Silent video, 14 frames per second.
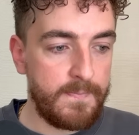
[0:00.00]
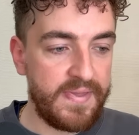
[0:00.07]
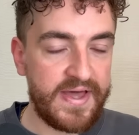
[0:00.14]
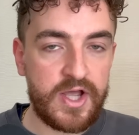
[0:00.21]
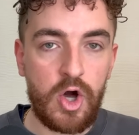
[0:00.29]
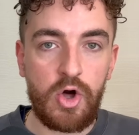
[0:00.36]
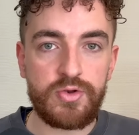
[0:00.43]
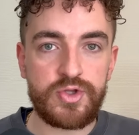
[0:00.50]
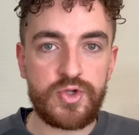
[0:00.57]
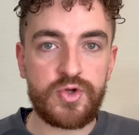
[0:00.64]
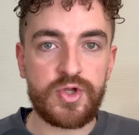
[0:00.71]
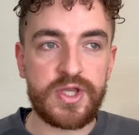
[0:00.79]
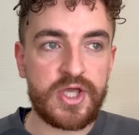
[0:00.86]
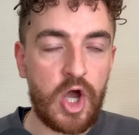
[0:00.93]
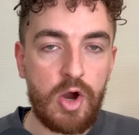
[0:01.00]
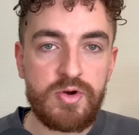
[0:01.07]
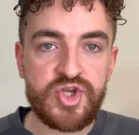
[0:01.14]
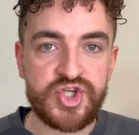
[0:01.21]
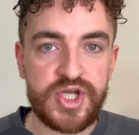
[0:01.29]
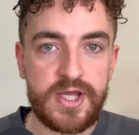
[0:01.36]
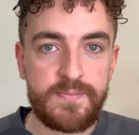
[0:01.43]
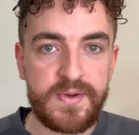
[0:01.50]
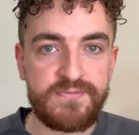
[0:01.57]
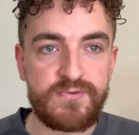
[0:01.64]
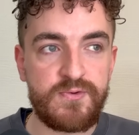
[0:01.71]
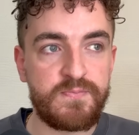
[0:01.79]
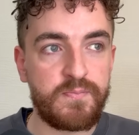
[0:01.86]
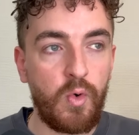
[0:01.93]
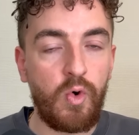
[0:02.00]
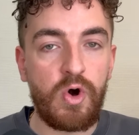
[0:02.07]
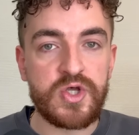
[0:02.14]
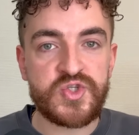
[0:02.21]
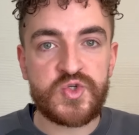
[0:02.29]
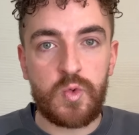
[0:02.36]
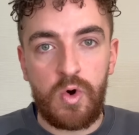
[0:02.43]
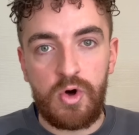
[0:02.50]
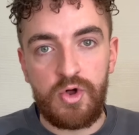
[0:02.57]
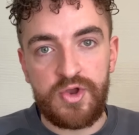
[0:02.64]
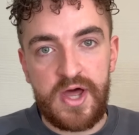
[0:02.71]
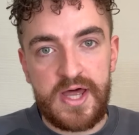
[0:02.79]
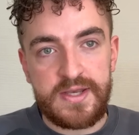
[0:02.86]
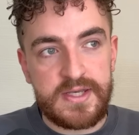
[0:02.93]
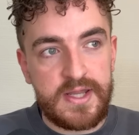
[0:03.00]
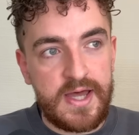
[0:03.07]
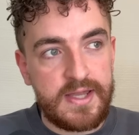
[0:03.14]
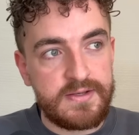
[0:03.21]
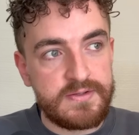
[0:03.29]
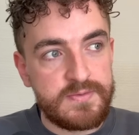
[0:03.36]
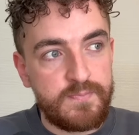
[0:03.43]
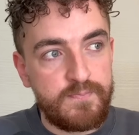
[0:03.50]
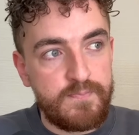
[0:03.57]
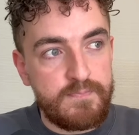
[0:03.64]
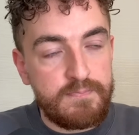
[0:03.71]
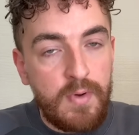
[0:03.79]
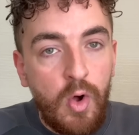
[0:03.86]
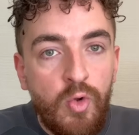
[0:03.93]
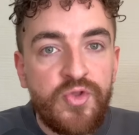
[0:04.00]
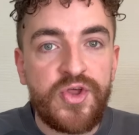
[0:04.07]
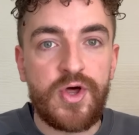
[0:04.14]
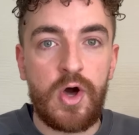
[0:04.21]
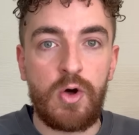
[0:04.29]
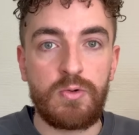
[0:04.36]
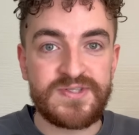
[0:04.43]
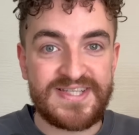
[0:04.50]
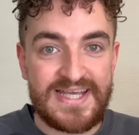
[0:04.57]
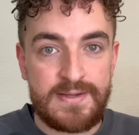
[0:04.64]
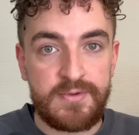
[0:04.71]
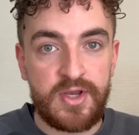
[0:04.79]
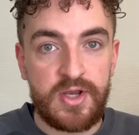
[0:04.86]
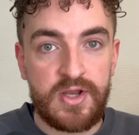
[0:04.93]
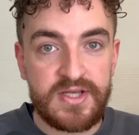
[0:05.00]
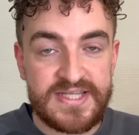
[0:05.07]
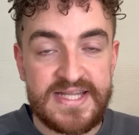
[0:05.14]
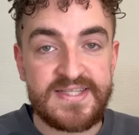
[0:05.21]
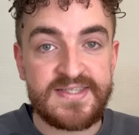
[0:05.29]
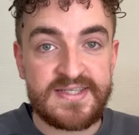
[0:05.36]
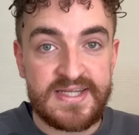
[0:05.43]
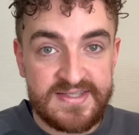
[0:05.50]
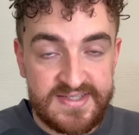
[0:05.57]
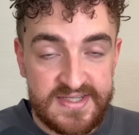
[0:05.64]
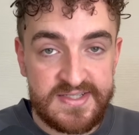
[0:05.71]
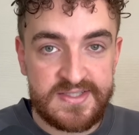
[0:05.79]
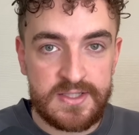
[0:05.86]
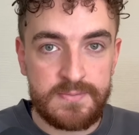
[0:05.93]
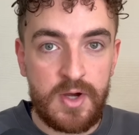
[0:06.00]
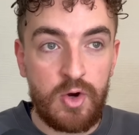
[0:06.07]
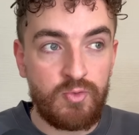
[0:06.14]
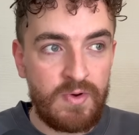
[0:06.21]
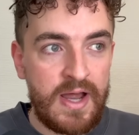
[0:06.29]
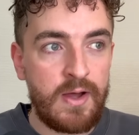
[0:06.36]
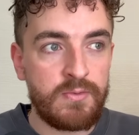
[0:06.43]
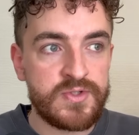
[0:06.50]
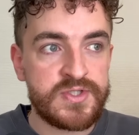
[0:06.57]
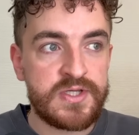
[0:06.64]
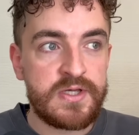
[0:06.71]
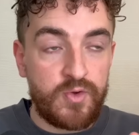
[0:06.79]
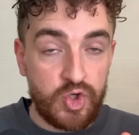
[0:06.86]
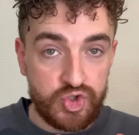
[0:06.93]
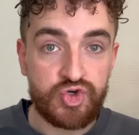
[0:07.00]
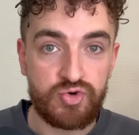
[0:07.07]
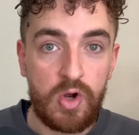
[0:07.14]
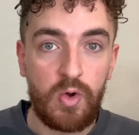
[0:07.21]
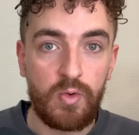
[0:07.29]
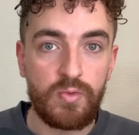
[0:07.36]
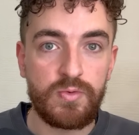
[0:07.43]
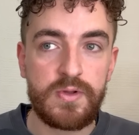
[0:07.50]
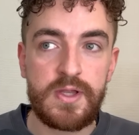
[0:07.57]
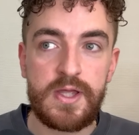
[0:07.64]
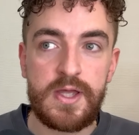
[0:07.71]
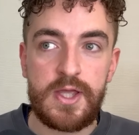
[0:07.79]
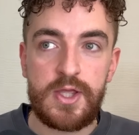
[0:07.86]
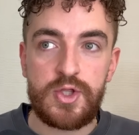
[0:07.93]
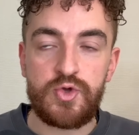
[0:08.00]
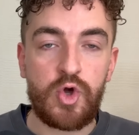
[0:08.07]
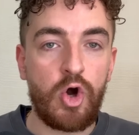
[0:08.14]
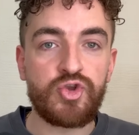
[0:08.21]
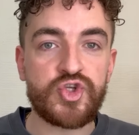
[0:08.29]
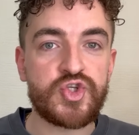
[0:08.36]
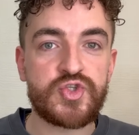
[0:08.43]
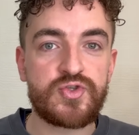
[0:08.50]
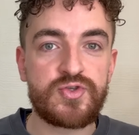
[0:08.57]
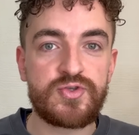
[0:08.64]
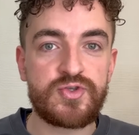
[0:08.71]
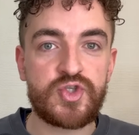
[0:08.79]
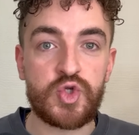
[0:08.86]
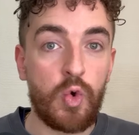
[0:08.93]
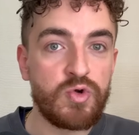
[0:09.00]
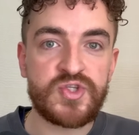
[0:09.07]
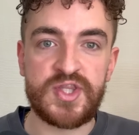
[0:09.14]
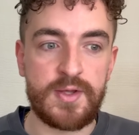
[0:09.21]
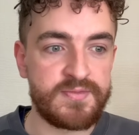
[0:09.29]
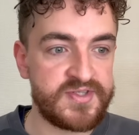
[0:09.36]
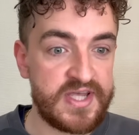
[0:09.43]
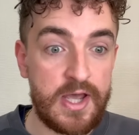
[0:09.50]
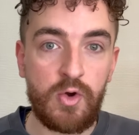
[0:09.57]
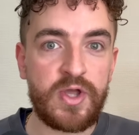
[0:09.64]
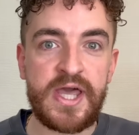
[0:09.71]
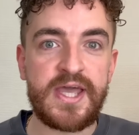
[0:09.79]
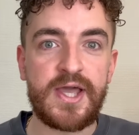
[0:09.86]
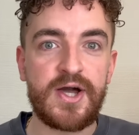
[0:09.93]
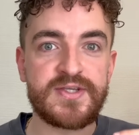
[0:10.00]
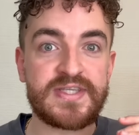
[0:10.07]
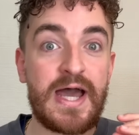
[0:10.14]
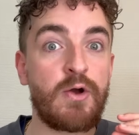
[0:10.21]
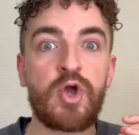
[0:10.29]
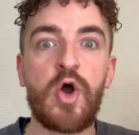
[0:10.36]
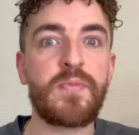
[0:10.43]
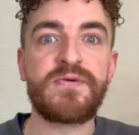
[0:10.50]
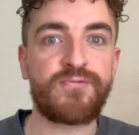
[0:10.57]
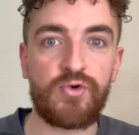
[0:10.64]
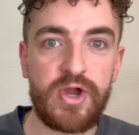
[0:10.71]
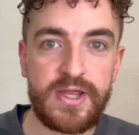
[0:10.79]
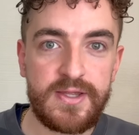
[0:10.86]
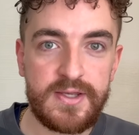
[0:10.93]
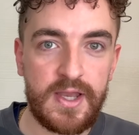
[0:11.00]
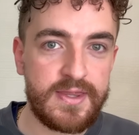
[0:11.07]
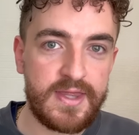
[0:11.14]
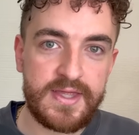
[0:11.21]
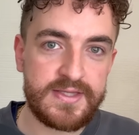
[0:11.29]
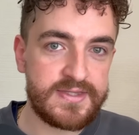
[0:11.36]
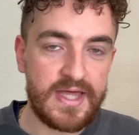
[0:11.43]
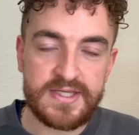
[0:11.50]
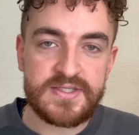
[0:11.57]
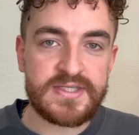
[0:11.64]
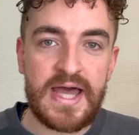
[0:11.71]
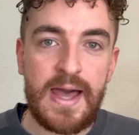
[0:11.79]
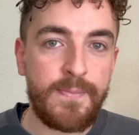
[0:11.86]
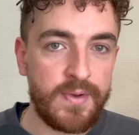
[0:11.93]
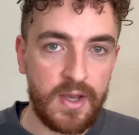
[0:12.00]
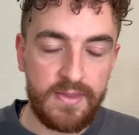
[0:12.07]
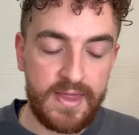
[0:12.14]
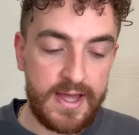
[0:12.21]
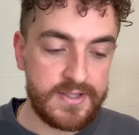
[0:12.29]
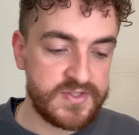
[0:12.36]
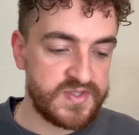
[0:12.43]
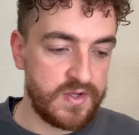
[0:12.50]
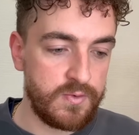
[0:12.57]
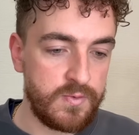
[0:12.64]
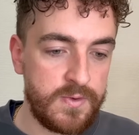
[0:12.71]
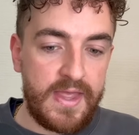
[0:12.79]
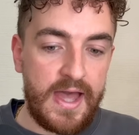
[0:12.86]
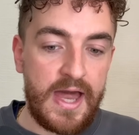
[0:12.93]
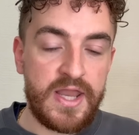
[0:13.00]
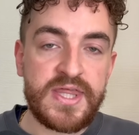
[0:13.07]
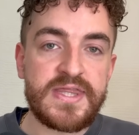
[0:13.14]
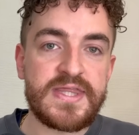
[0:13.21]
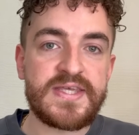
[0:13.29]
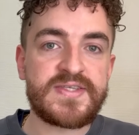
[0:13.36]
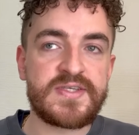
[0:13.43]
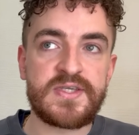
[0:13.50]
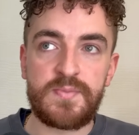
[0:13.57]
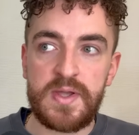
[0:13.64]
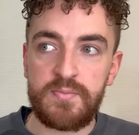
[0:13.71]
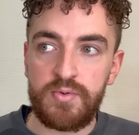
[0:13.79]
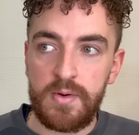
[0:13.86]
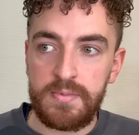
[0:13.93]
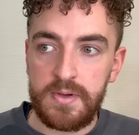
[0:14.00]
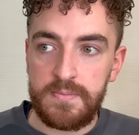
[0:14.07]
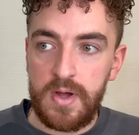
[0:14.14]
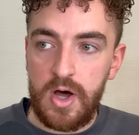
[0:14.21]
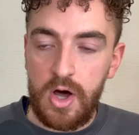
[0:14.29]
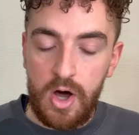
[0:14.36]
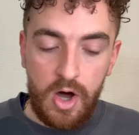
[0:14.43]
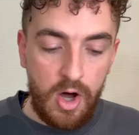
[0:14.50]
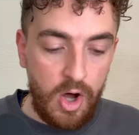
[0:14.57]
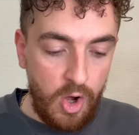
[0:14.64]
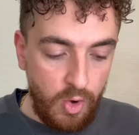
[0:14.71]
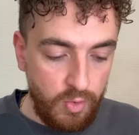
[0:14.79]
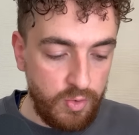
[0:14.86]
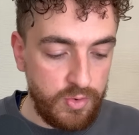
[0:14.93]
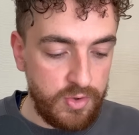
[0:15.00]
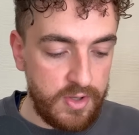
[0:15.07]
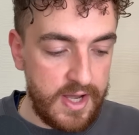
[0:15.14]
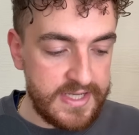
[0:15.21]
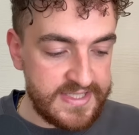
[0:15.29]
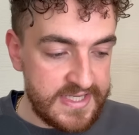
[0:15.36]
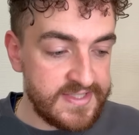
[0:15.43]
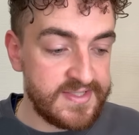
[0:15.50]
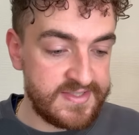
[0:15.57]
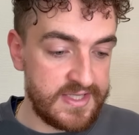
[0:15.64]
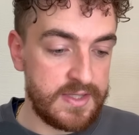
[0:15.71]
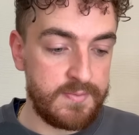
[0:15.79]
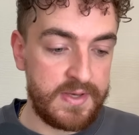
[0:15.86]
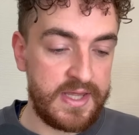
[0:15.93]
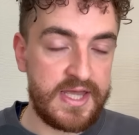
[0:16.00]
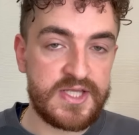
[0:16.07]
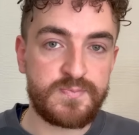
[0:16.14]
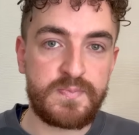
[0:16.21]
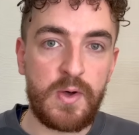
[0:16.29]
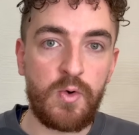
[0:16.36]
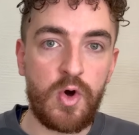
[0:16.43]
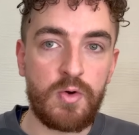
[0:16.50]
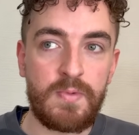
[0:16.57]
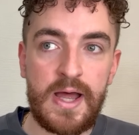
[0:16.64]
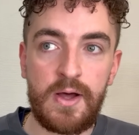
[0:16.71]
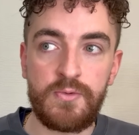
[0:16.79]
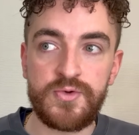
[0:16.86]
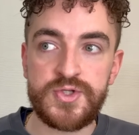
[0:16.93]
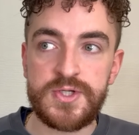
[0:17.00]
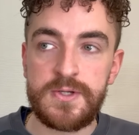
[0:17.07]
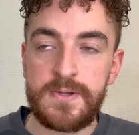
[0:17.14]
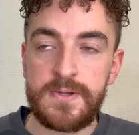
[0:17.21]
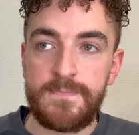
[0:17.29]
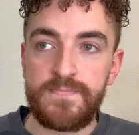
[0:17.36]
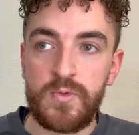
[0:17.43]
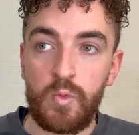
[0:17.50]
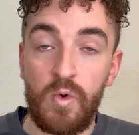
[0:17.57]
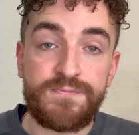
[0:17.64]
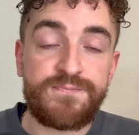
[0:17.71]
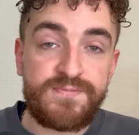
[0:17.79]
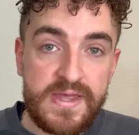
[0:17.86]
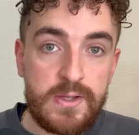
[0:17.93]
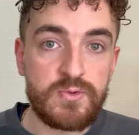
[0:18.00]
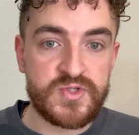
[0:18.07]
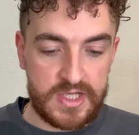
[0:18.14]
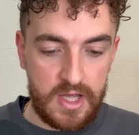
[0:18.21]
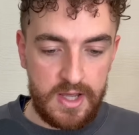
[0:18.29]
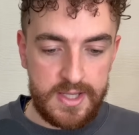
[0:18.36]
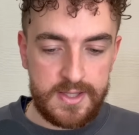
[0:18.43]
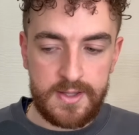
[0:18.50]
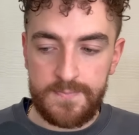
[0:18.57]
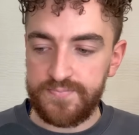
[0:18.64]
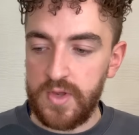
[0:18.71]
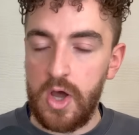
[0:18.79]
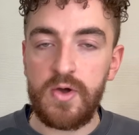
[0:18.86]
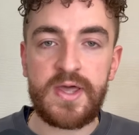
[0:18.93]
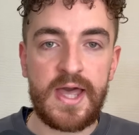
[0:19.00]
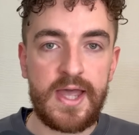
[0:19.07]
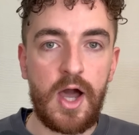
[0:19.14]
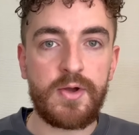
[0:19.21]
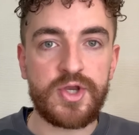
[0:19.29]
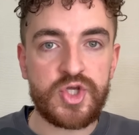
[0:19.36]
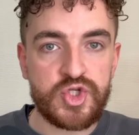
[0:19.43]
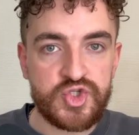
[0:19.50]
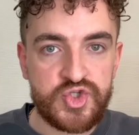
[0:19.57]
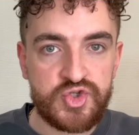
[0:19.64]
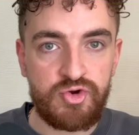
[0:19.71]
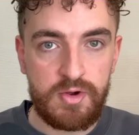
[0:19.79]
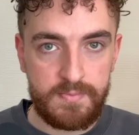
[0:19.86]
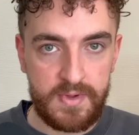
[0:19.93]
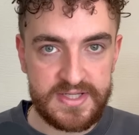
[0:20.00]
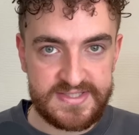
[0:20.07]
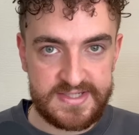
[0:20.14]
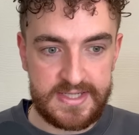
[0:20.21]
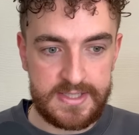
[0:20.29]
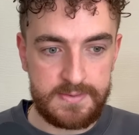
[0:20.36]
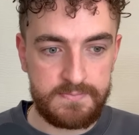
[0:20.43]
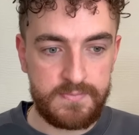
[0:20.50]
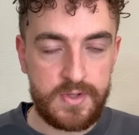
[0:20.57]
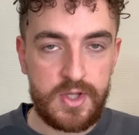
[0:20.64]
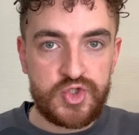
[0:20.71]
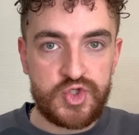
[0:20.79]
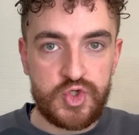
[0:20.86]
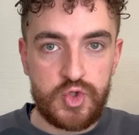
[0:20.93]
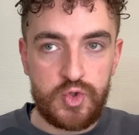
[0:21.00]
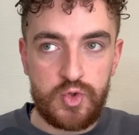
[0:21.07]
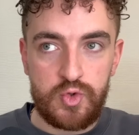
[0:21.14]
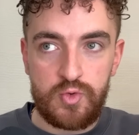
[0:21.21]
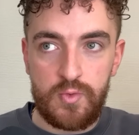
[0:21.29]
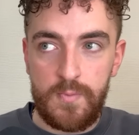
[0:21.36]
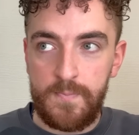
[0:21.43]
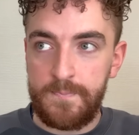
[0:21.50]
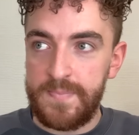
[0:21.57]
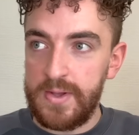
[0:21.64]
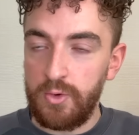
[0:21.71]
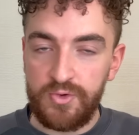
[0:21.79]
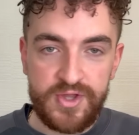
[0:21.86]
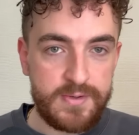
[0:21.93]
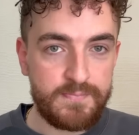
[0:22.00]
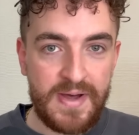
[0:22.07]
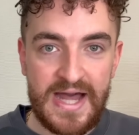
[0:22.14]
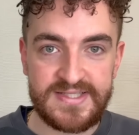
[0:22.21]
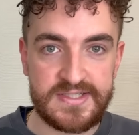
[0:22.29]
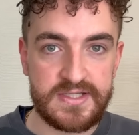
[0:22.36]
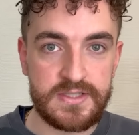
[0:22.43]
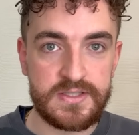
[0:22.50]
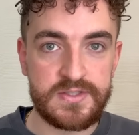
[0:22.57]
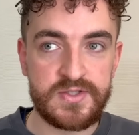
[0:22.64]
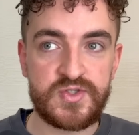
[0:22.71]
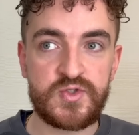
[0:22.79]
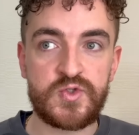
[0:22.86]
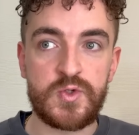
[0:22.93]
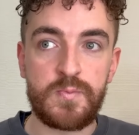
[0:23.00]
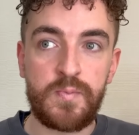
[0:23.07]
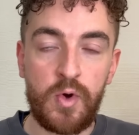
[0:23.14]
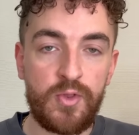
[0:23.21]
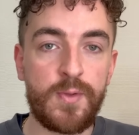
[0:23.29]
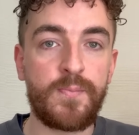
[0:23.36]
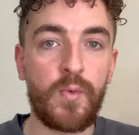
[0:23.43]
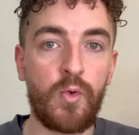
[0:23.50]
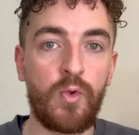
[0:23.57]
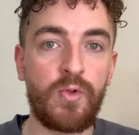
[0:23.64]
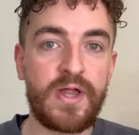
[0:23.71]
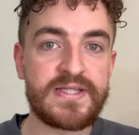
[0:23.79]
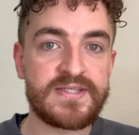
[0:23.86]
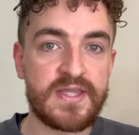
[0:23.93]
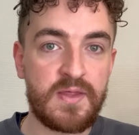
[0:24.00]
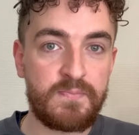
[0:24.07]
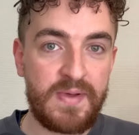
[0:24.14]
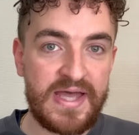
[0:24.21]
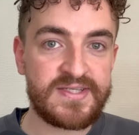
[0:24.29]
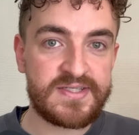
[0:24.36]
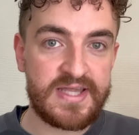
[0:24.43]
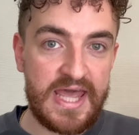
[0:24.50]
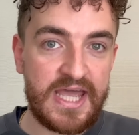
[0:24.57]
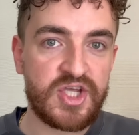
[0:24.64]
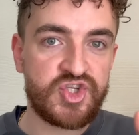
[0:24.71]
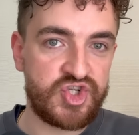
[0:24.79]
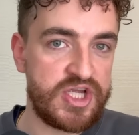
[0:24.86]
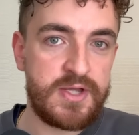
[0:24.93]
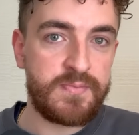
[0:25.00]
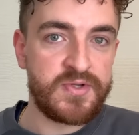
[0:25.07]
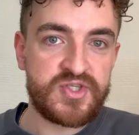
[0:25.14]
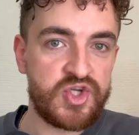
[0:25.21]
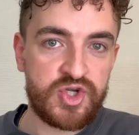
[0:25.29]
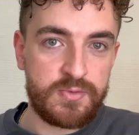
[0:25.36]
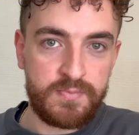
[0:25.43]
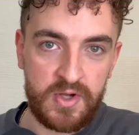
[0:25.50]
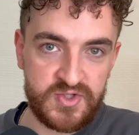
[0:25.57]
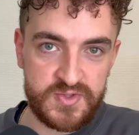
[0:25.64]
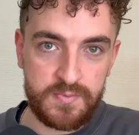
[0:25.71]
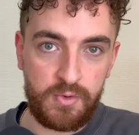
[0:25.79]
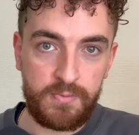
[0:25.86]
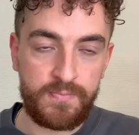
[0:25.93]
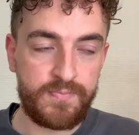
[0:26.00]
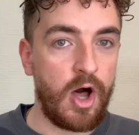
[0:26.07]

But you can encourage it, but if you bought a squad and molded a whole team and an identity and a system around control, you can't just talk to them and say, okay guys, now go be free. That doesn't happen like that. So, and I think this is a big problem. Our whole identity at the minute is built around what feels like, okay, I'm going to construct my team to build in patterns to put the ball into the best XG position possible.